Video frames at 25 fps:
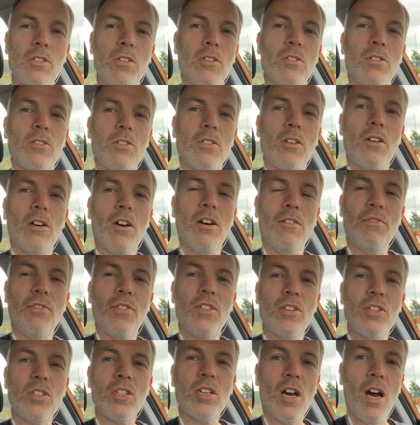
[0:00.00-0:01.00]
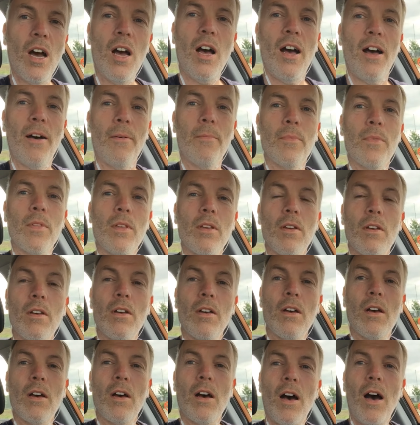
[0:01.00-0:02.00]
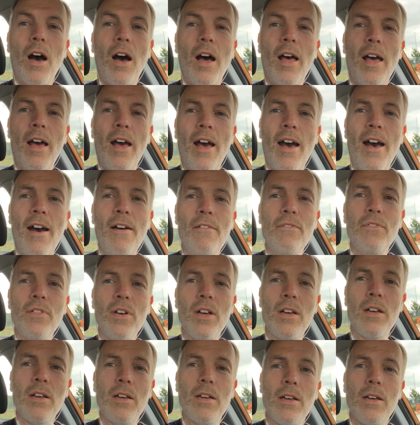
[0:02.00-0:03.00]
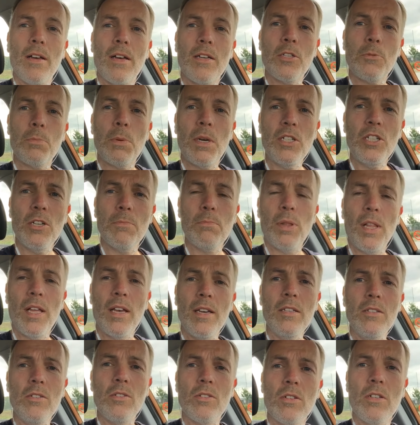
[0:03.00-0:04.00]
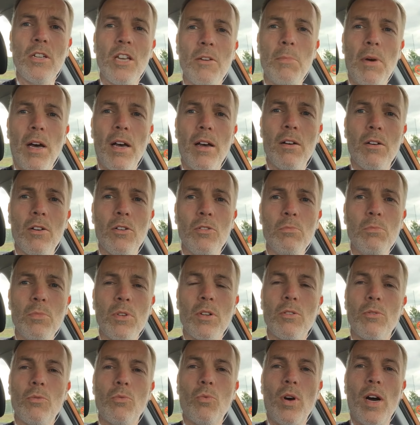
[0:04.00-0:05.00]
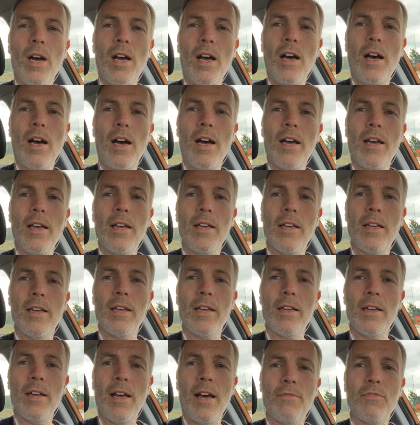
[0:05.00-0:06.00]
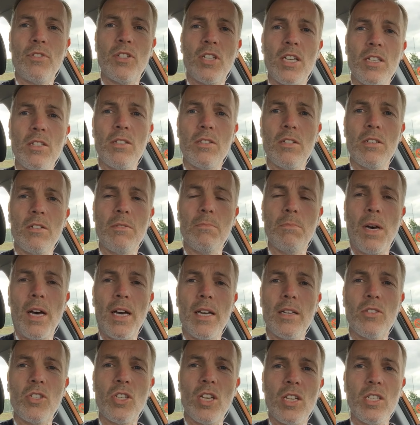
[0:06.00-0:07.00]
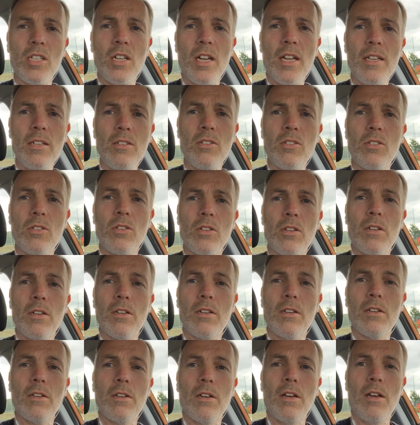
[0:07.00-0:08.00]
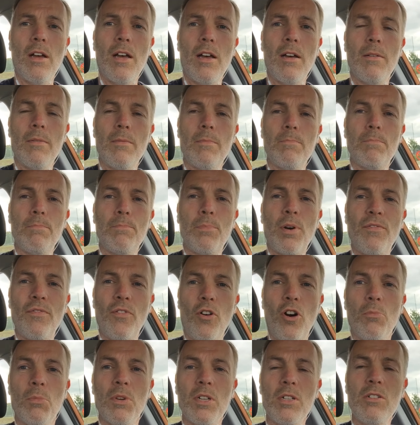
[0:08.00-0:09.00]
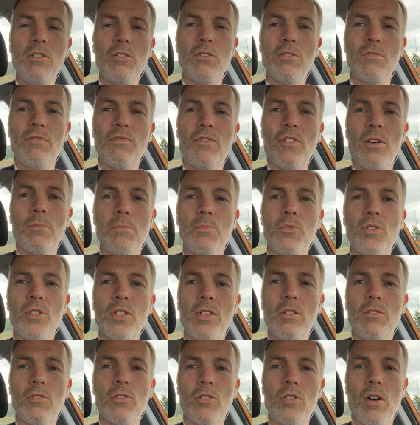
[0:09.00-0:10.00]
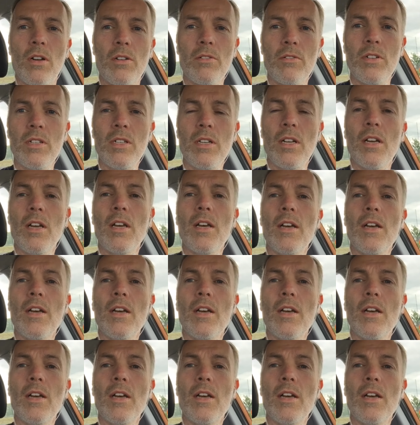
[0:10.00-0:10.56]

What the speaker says: is of this car? I have a special place near my home where I have tested my Tesla's performance from 0 to 100.